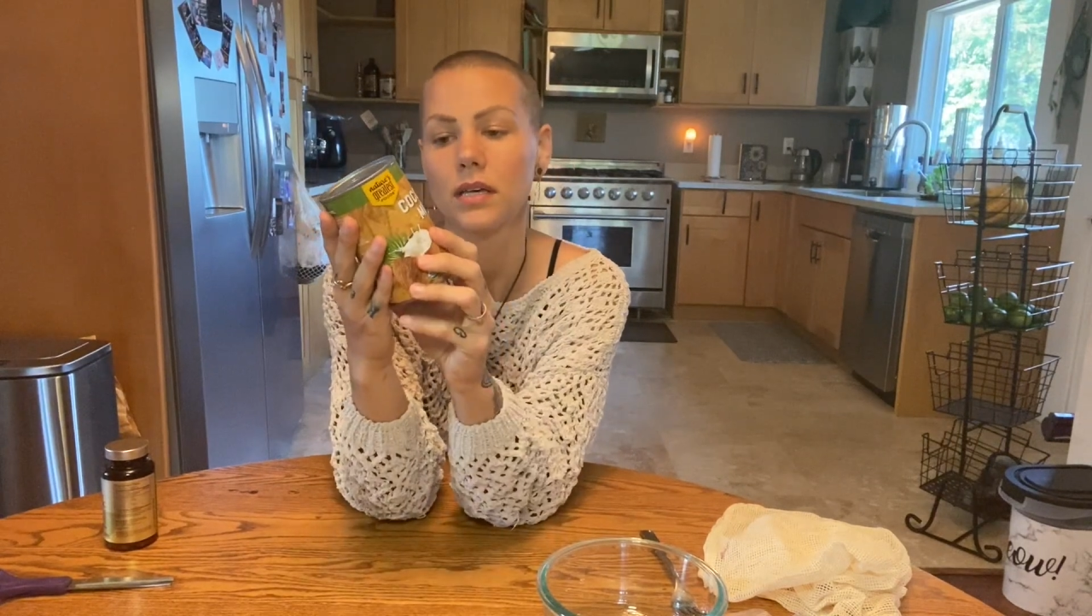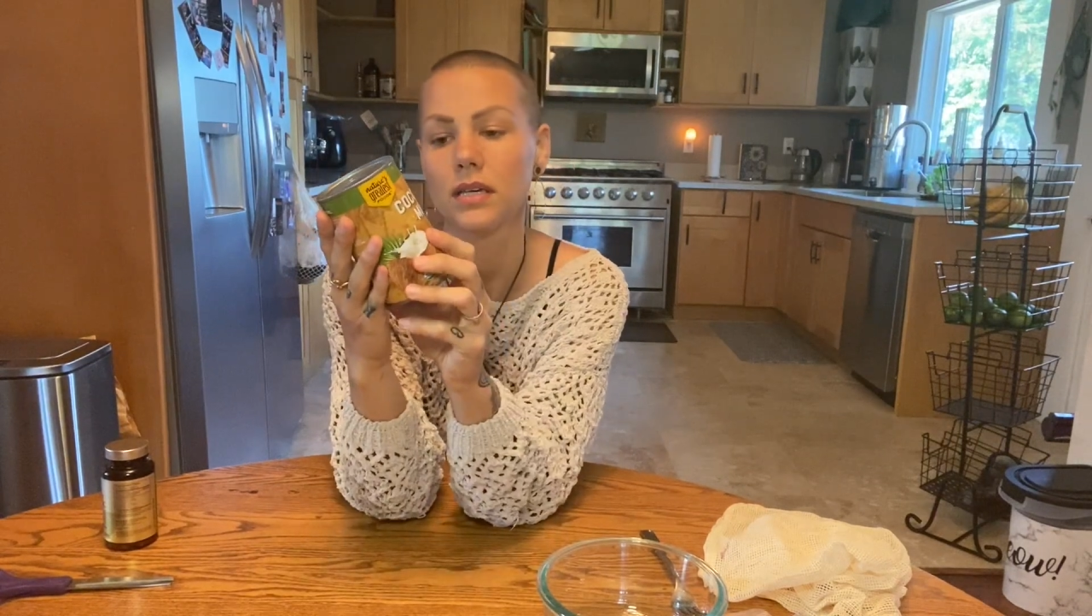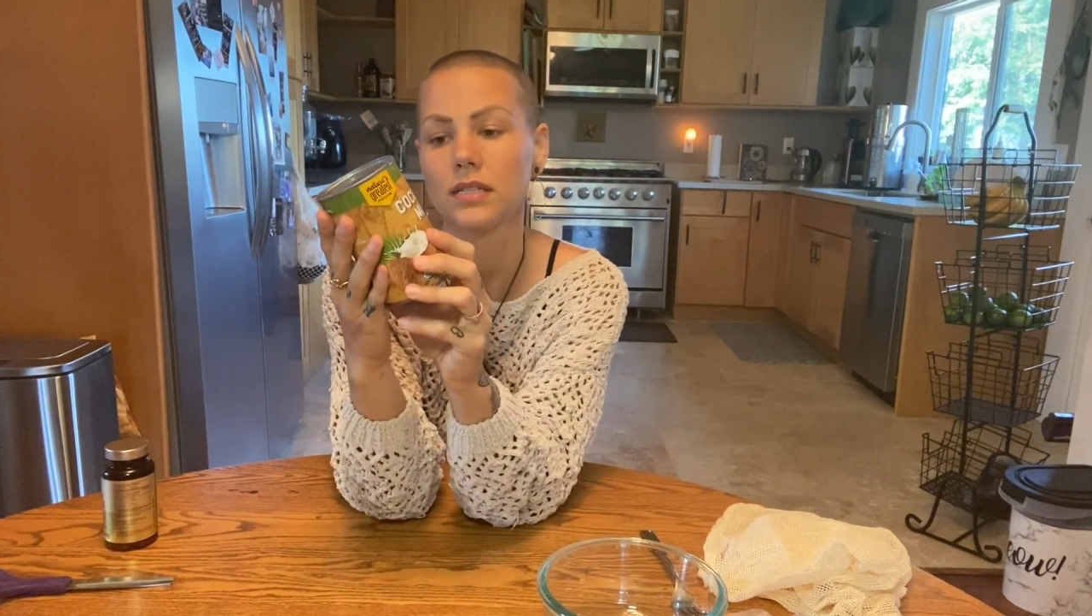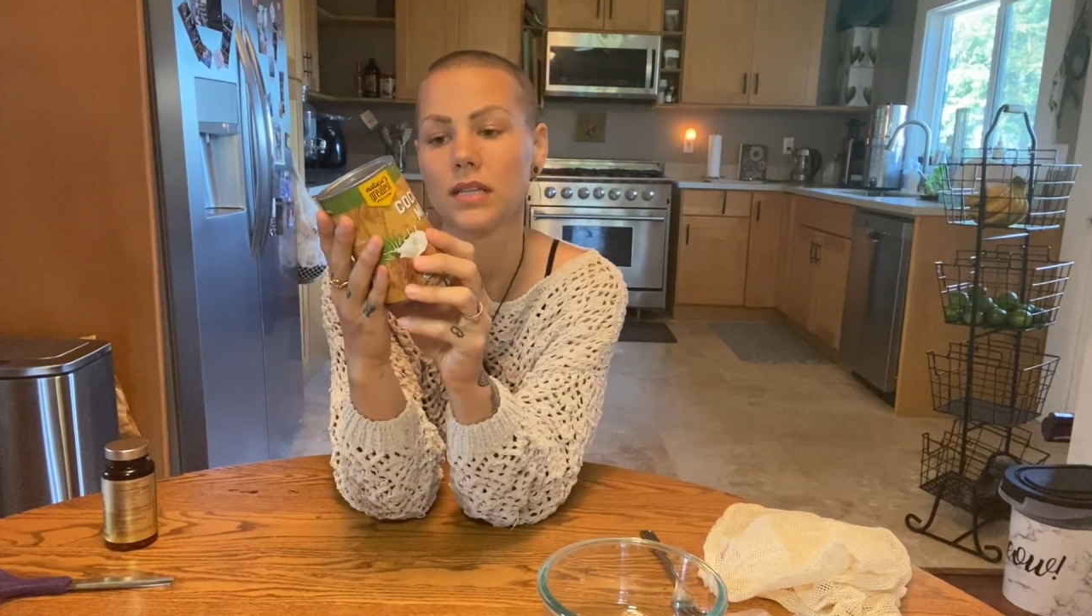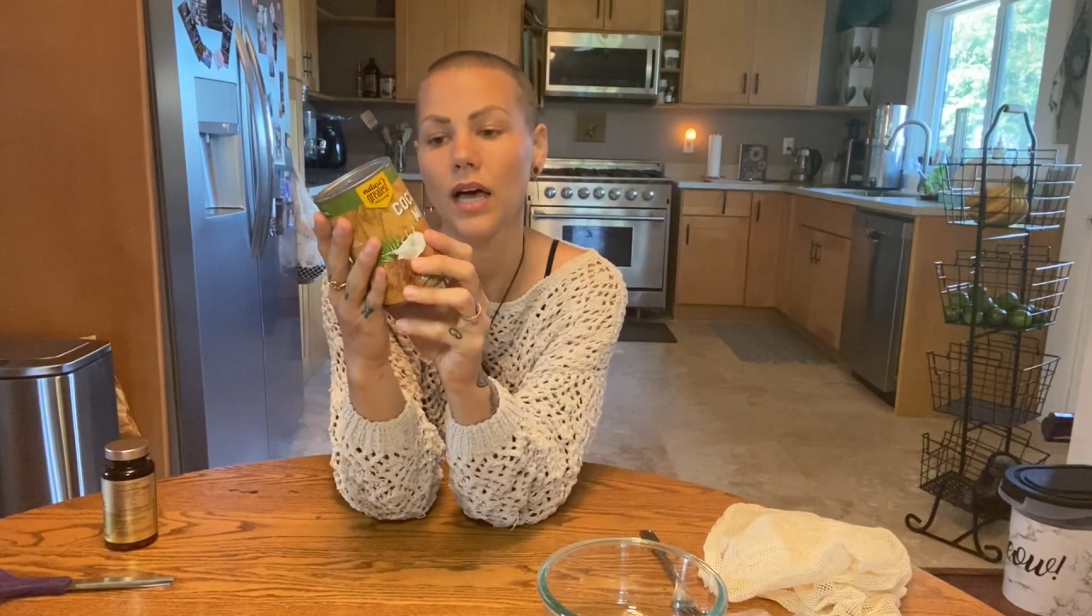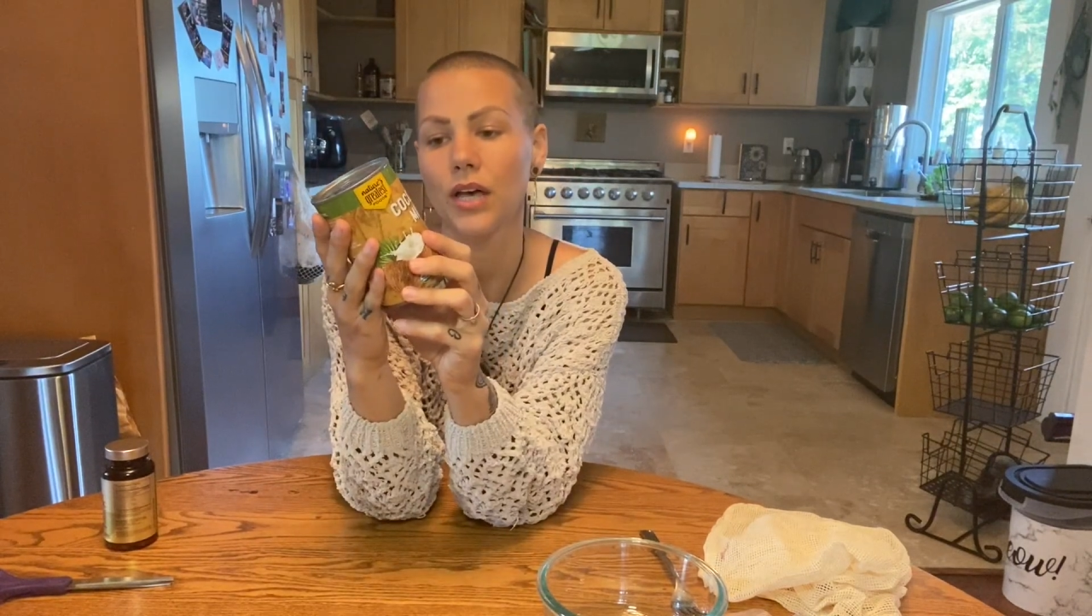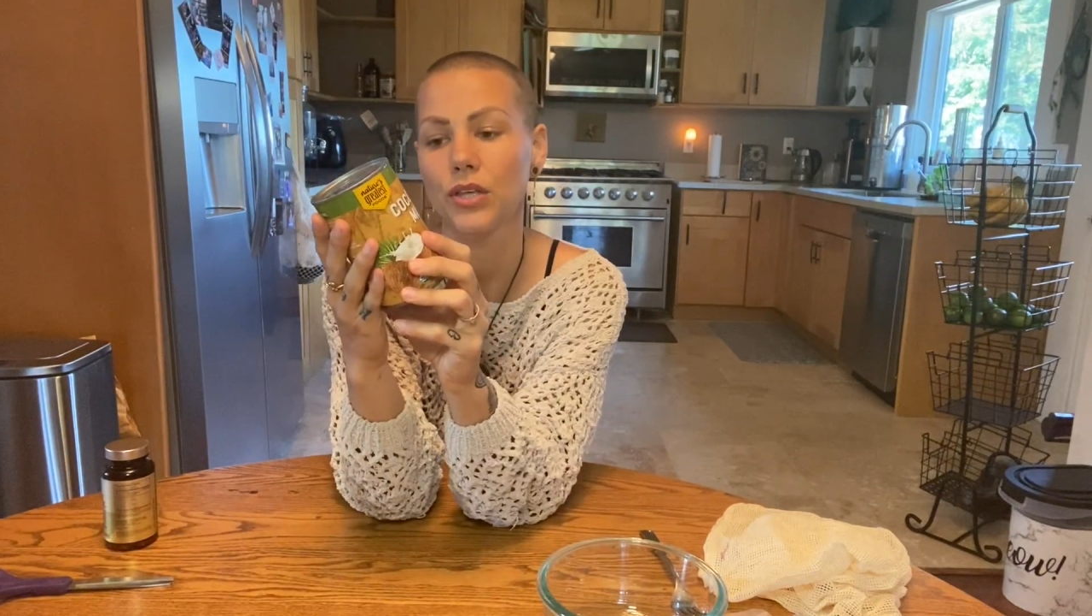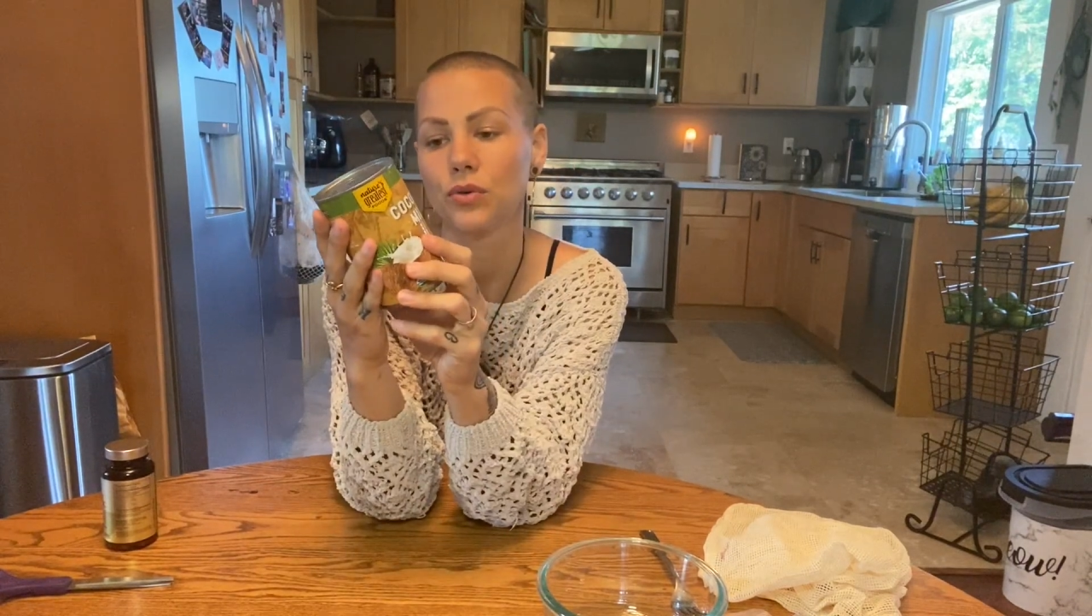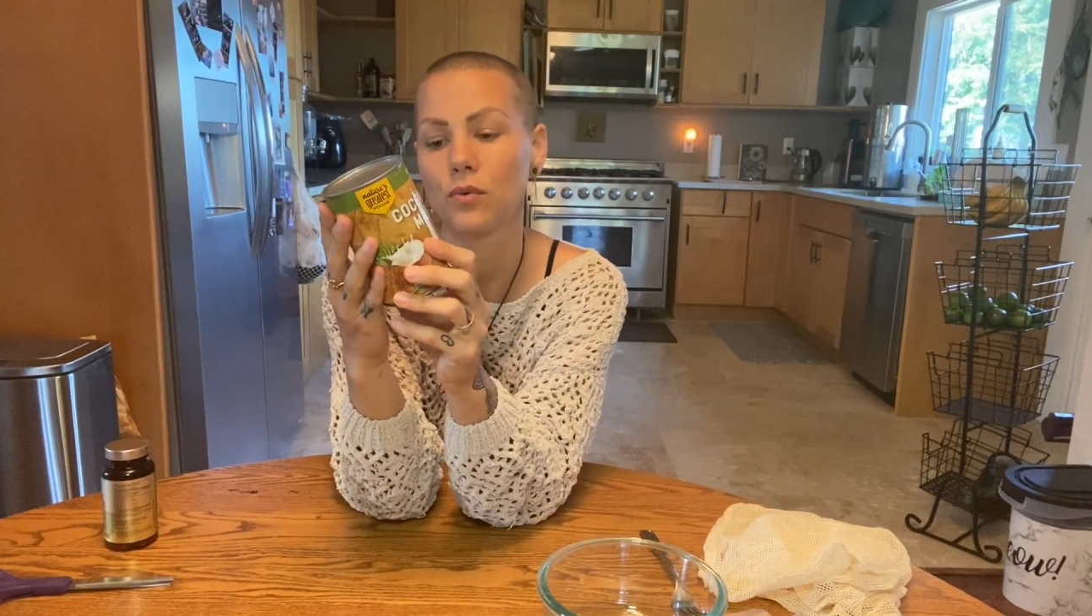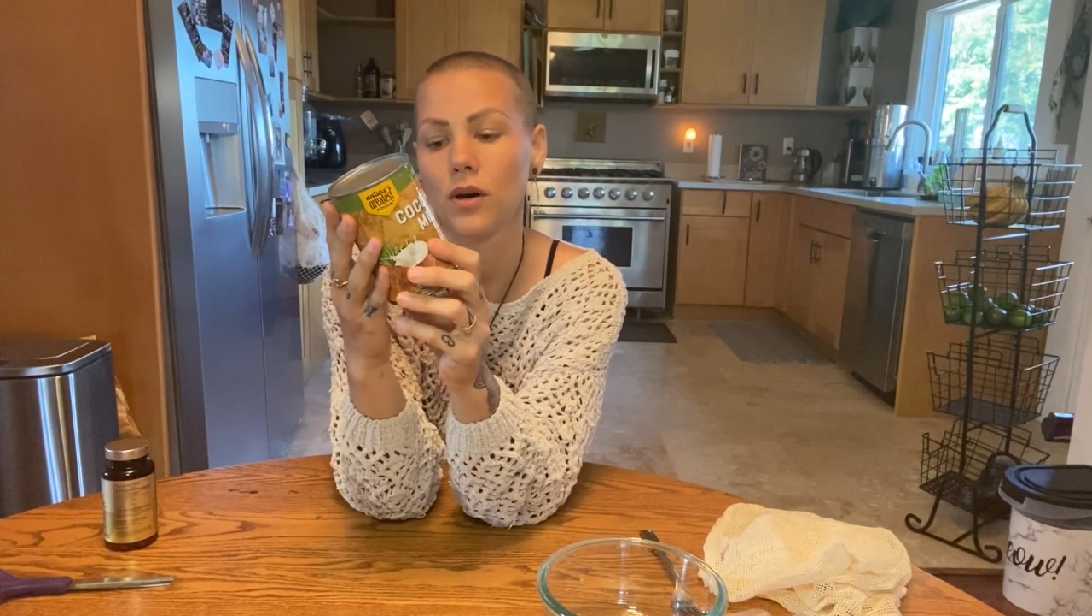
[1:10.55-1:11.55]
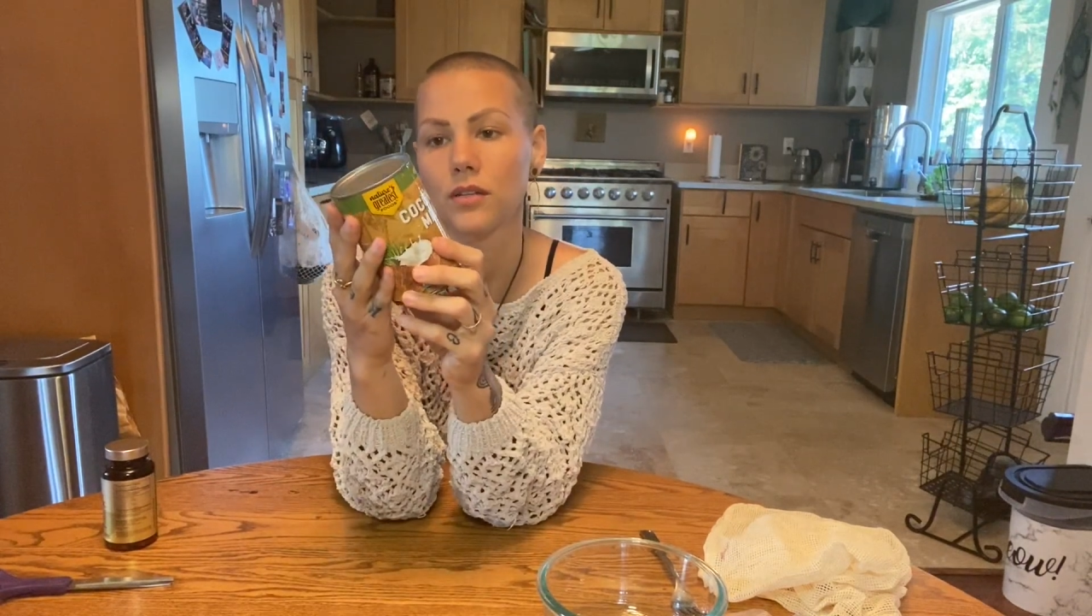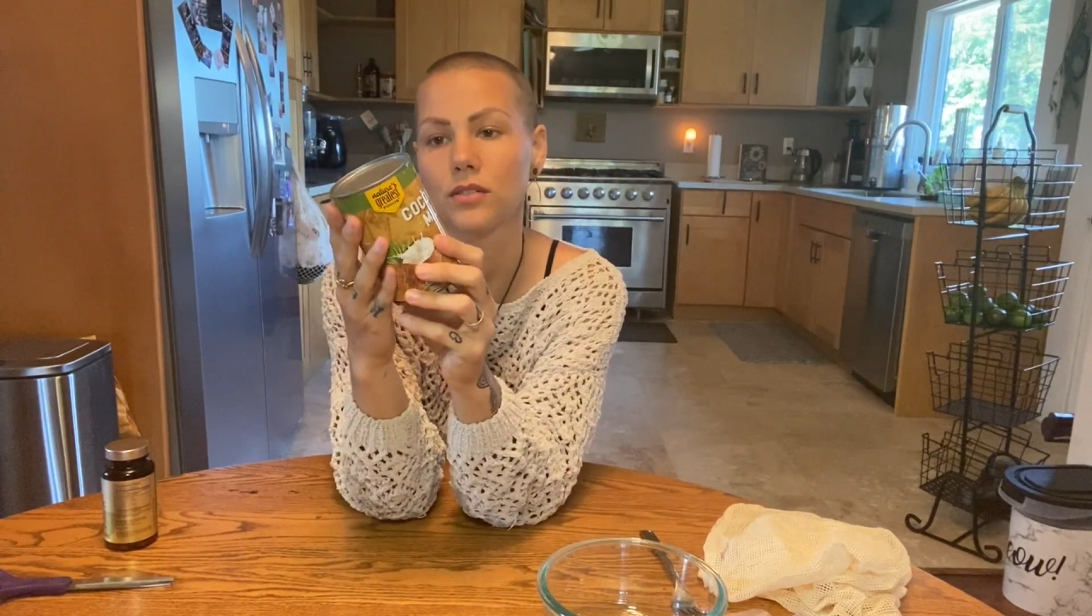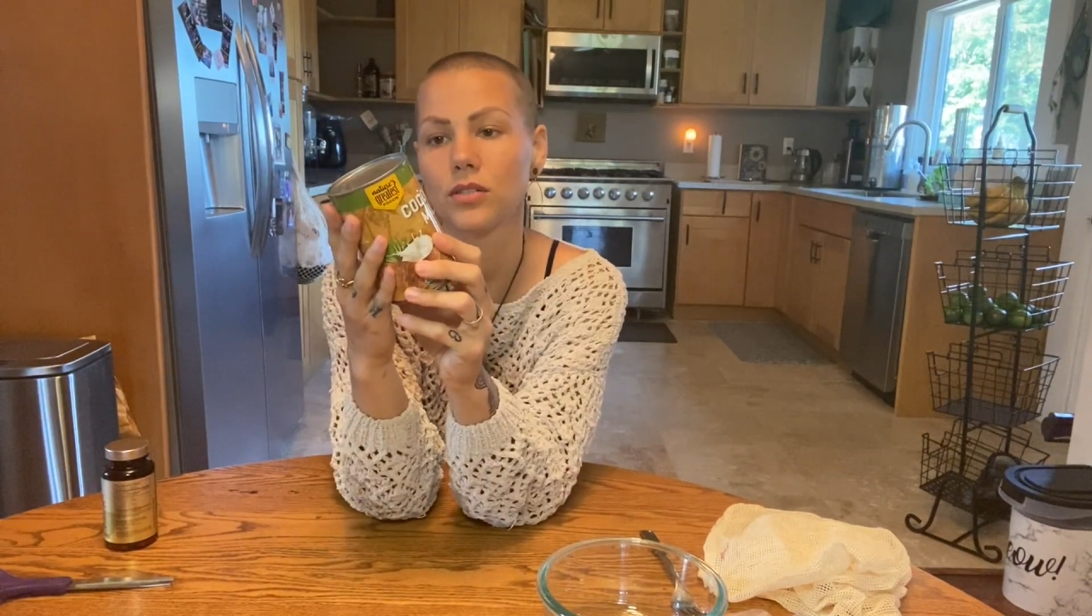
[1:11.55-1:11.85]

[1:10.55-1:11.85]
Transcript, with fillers: is that you want